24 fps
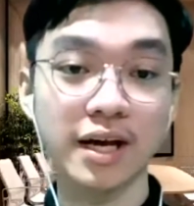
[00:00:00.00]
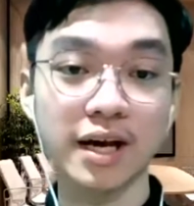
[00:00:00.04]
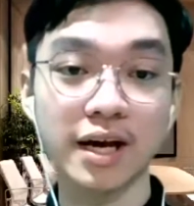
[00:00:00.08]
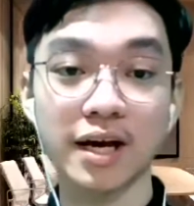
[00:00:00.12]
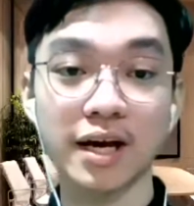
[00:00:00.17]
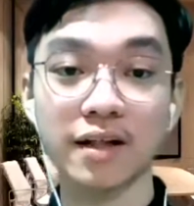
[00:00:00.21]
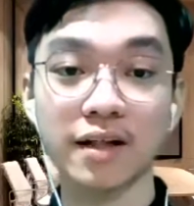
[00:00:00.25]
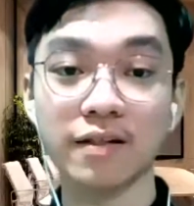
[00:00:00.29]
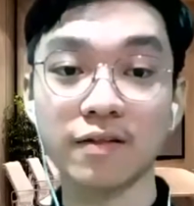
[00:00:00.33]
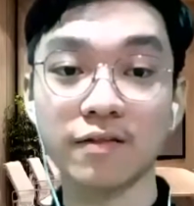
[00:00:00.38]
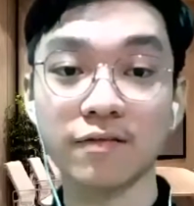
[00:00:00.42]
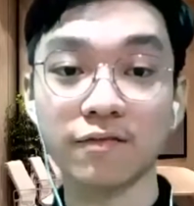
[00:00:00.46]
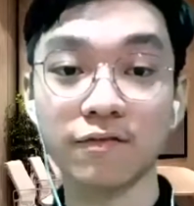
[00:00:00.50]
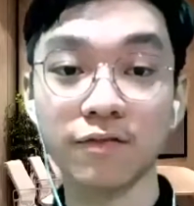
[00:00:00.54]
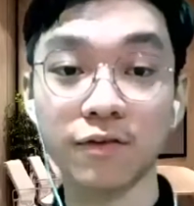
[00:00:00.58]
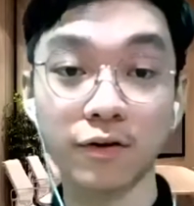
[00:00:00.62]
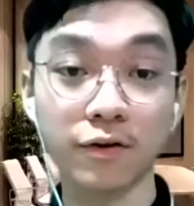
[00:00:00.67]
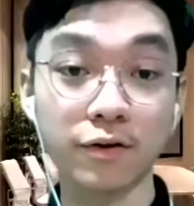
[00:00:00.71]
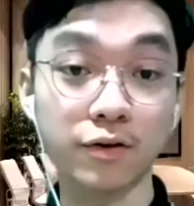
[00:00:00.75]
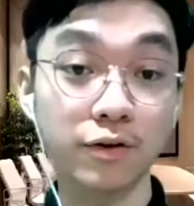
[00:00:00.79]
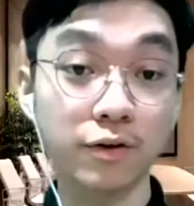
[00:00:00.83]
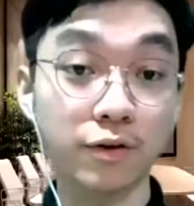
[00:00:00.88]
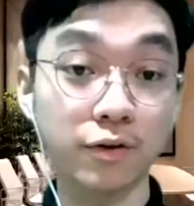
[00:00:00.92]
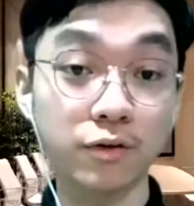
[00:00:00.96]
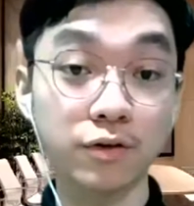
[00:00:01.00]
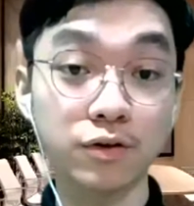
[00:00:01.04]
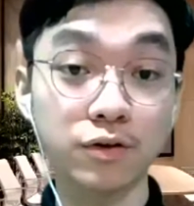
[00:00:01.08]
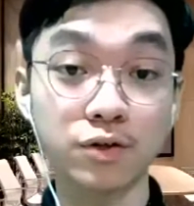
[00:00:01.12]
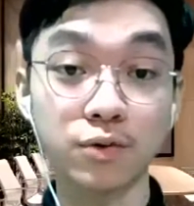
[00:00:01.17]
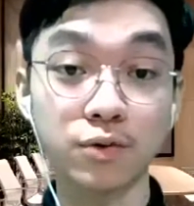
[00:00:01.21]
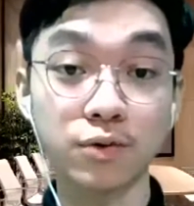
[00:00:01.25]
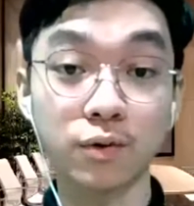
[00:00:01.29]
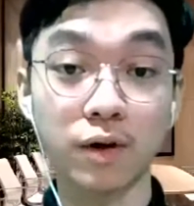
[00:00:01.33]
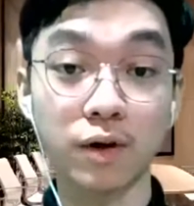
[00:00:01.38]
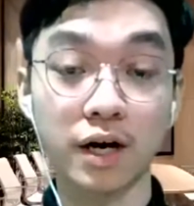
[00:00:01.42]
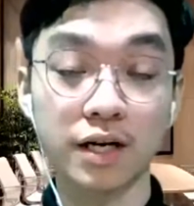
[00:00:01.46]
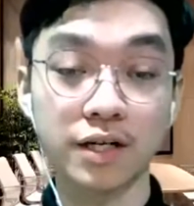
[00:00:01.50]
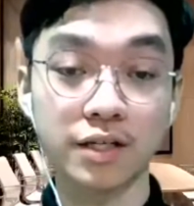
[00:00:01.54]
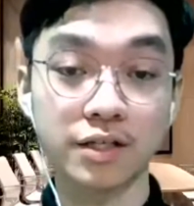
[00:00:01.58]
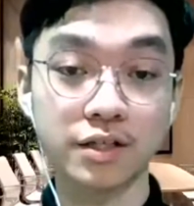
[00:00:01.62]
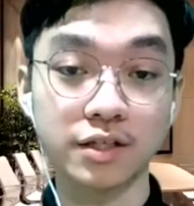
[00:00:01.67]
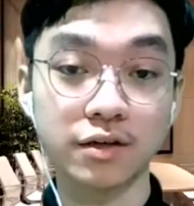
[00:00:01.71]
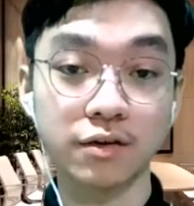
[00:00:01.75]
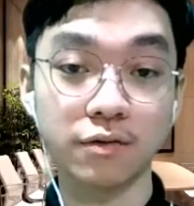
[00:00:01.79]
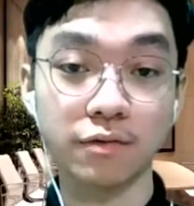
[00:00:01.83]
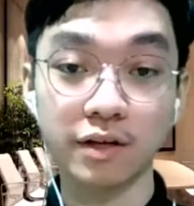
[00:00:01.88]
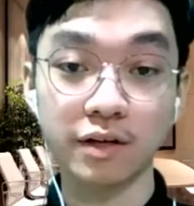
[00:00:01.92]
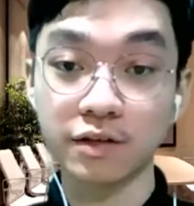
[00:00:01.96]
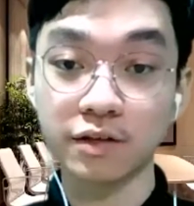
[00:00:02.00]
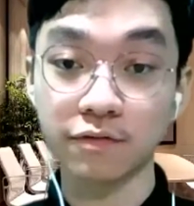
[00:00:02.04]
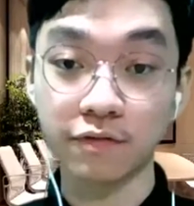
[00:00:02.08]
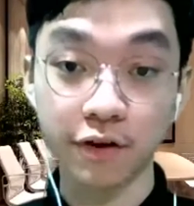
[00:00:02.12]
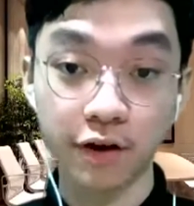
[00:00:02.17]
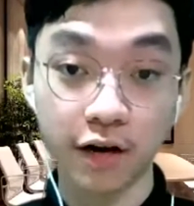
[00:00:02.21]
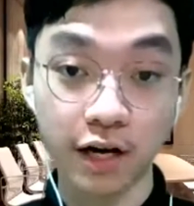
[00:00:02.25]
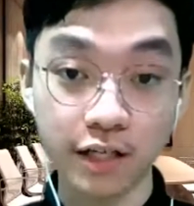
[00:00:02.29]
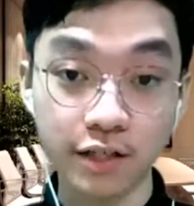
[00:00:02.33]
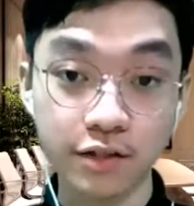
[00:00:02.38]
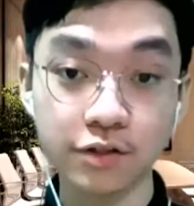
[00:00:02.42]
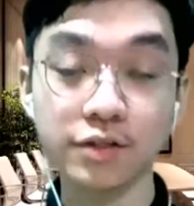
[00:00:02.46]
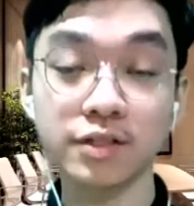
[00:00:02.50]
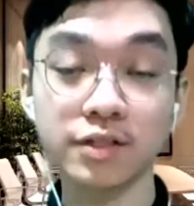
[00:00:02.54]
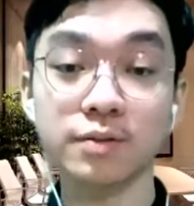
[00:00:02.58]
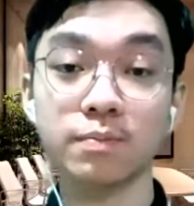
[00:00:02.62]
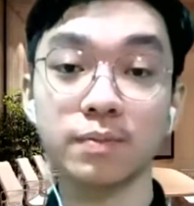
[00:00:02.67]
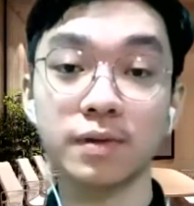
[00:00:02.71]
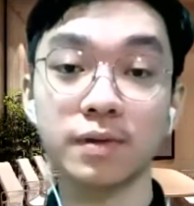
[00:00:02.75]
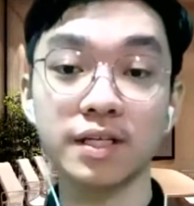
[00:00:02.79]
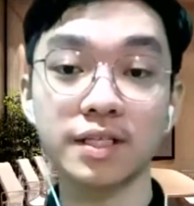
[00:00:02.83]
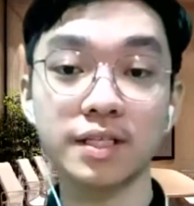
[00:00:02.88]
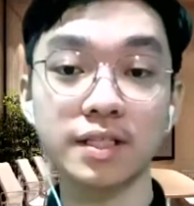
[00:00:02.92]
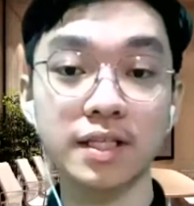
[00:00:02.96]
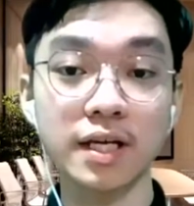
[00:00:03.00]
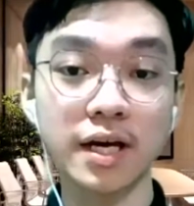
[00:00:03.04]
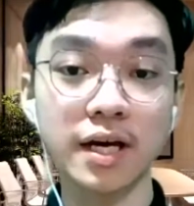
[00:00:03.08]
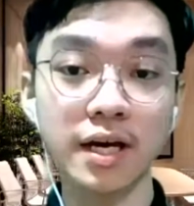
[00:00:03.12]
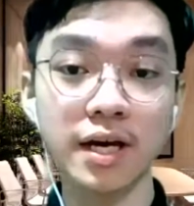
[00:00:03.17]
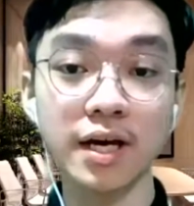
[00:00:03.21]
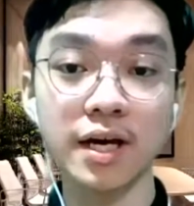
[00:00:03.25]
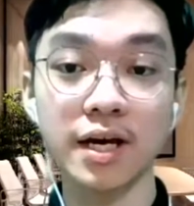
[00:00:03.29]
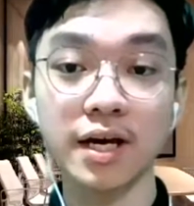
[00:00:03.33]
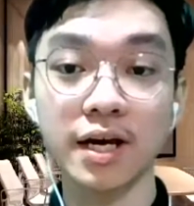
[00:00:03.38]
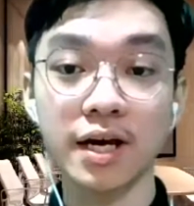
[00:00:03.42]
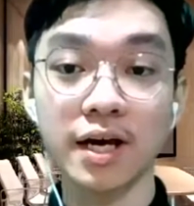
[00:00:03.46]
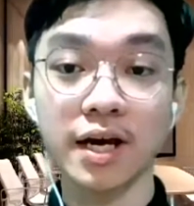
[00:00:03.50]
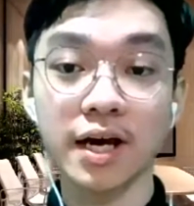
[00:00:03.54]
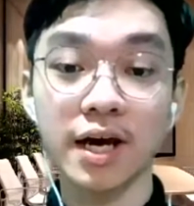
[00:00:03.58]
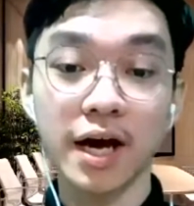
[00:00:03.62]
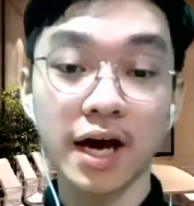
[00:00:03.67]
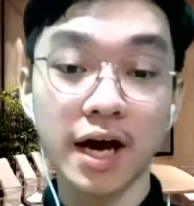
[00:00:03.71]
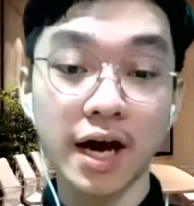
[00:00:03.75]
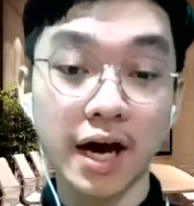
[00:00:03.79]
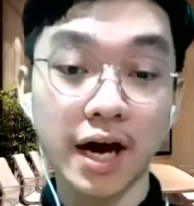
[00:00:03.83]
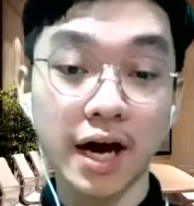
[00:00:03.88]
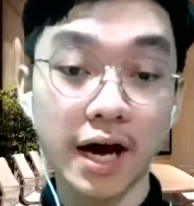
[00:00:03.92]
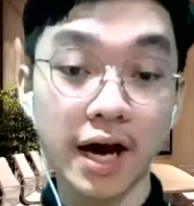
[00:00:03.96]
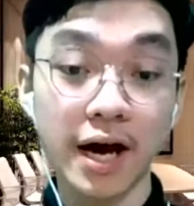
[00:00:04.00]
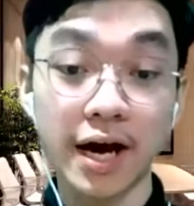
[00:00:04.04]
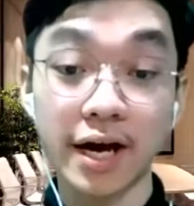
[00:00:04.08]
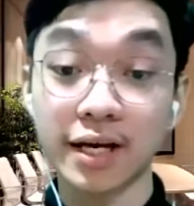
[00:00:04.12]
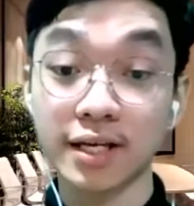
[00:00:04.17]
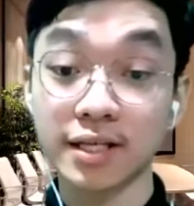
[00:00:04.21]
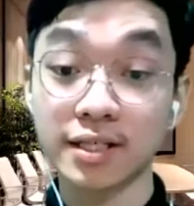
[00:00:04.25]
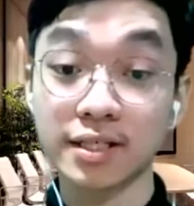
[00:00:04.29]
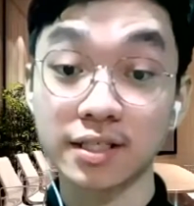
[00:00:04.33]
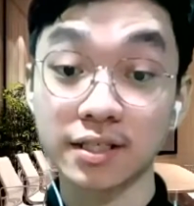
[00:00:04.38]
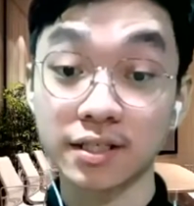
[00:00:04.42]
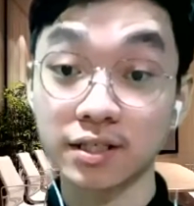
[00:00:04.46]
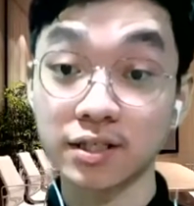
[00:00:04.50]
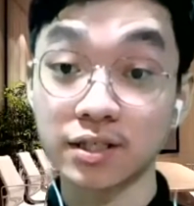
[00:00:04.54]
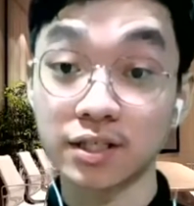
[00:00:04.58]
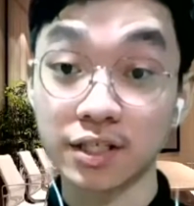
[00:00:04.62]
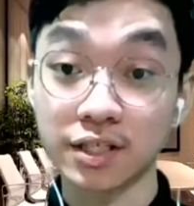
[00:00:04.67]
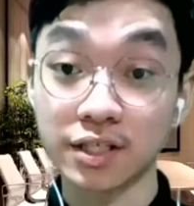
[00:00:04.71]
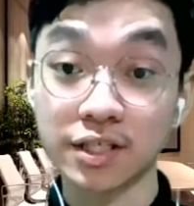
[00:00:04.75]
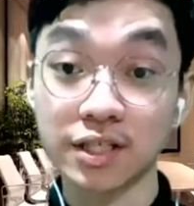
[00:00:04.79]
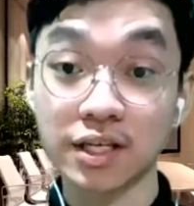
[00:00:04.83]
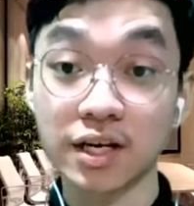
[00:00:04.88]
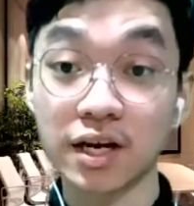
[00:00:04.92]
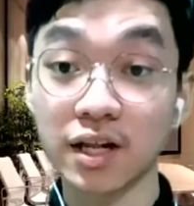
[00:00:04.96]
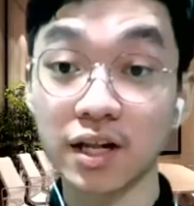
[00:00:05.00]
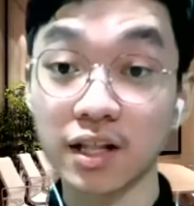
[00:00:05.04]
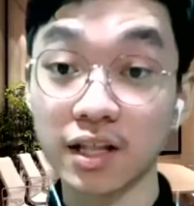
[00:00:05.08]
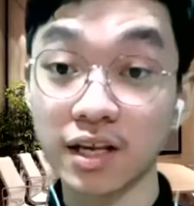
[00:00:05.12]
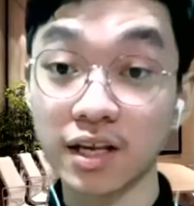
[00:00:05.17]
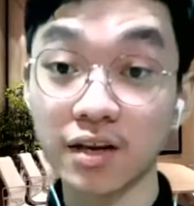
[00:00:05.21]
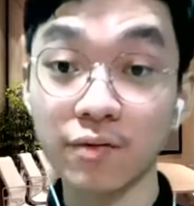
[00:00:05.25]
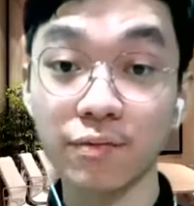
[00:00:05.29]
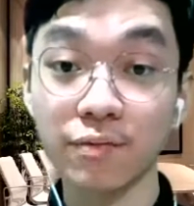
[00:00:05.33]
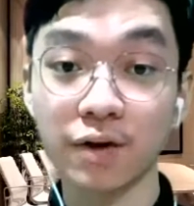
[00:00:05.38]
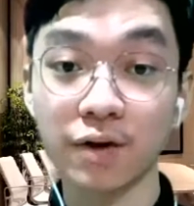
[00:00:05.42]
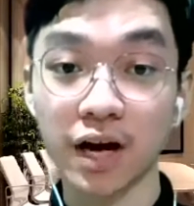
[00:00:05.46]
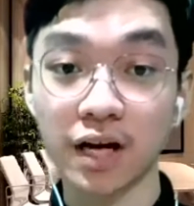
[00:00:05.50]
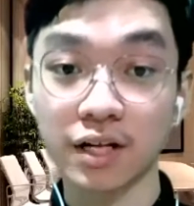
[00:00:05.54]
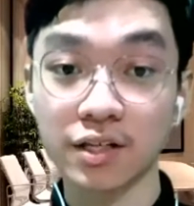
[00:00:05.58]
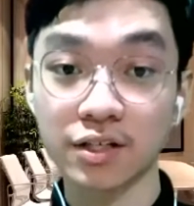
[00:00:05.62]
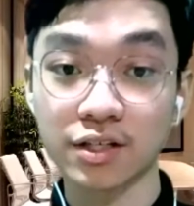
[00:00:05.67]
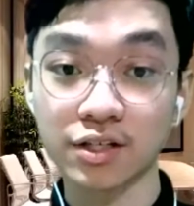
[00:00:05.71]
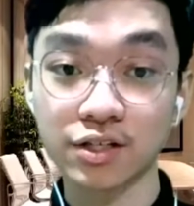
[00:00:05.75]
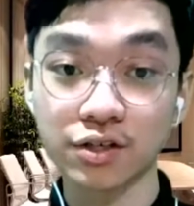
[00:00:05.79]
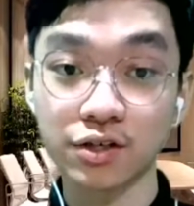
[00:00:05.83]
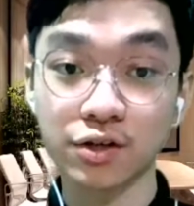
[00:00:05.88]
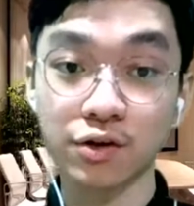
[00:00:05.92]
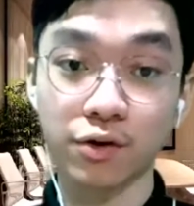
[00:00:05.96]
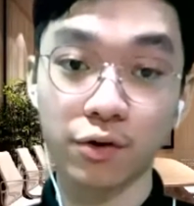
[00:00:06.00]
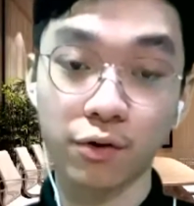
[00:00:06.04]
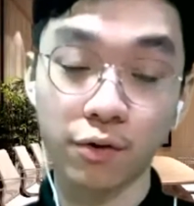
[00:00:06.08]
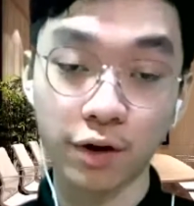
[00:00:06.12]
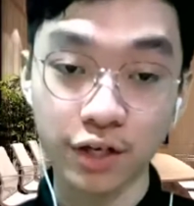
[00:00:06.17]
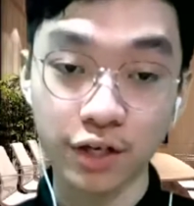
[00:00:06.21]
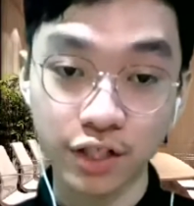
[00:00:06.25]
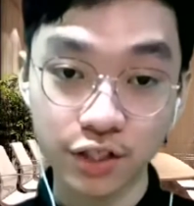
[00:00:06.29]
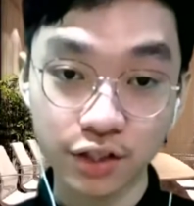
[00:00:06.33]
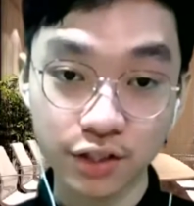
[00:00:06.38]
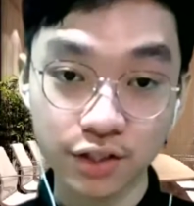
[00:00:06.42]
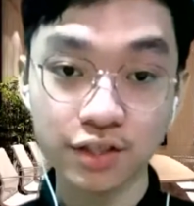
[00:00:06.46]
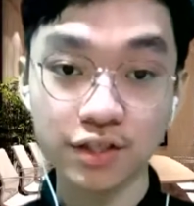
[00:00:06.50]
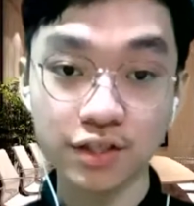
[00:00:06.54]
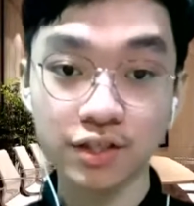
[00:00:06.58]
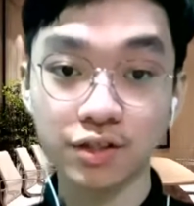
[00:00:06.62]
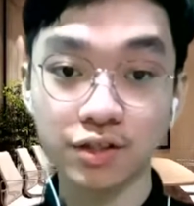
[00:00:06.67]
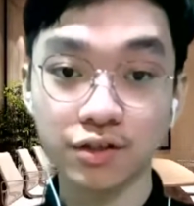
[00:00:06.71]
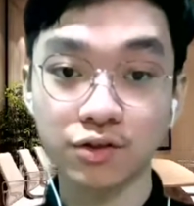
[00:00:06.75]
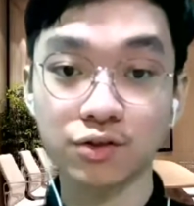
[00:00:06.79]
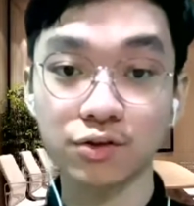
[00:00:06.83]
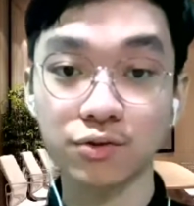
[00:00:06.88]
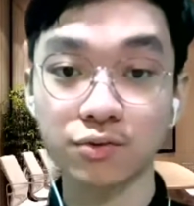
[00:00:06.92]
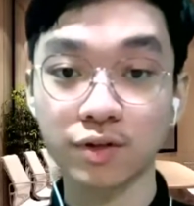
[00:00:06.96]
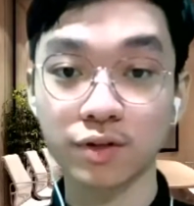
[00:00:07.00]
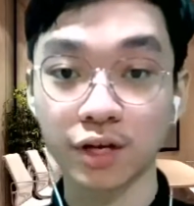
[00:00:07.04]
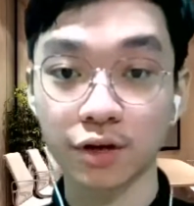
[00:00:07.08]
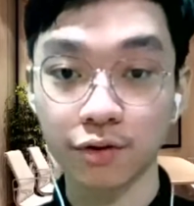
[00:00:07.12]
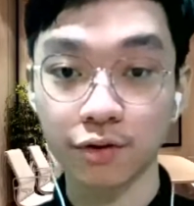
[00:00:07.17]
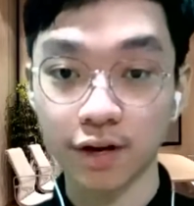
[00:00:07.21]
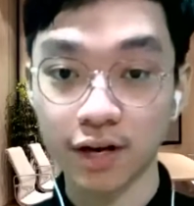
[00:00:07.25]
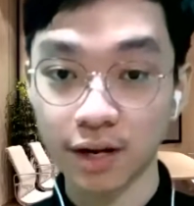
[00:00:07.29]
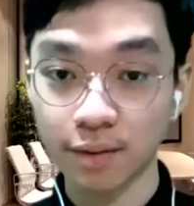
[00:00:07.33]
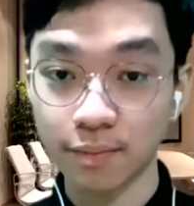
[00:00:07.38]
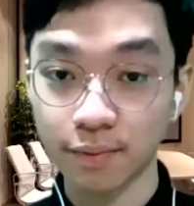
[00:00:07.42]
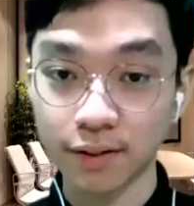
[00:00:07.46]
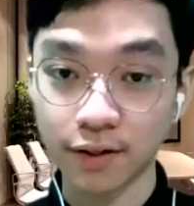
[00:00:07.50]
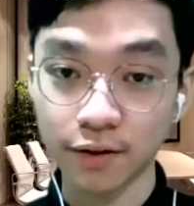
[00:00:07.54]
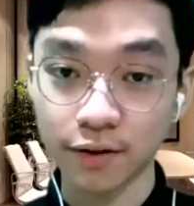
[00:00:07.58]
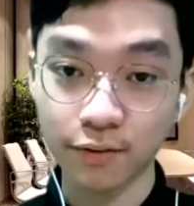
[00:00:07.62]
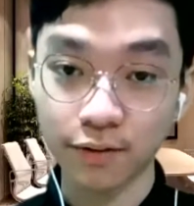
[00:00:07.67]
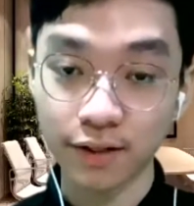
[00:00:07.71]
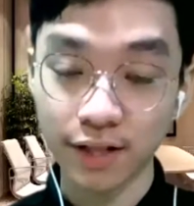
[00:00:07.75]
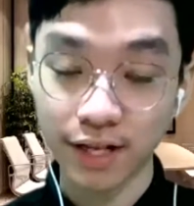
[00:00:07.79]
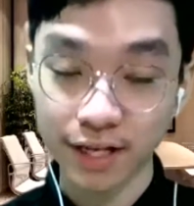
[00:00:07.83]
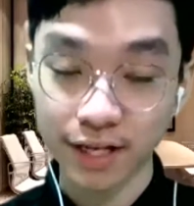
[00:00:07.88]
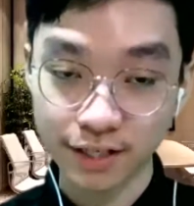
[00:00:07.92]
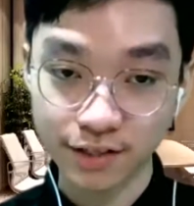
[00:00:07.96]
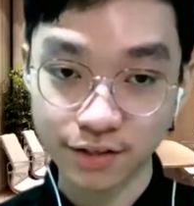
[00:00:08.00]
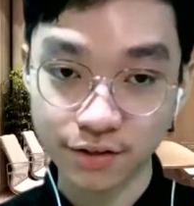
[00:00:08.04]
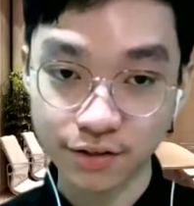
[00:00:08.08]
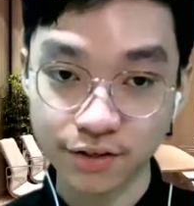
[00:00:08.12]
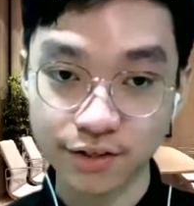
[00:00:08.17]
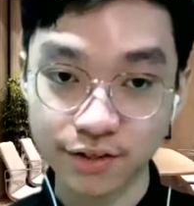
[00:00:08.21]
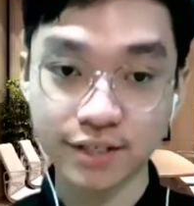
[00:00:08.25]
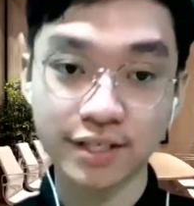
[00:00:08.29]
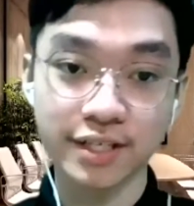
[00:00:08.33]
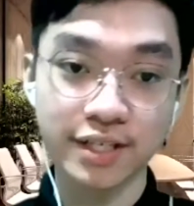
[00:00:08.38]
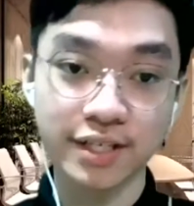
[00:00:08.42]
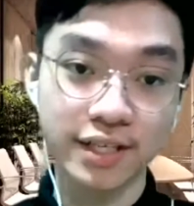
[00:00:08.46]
And for those who are still waiting for answers, please stay, as Jessica Lee will answer your questions through the Q&A below later.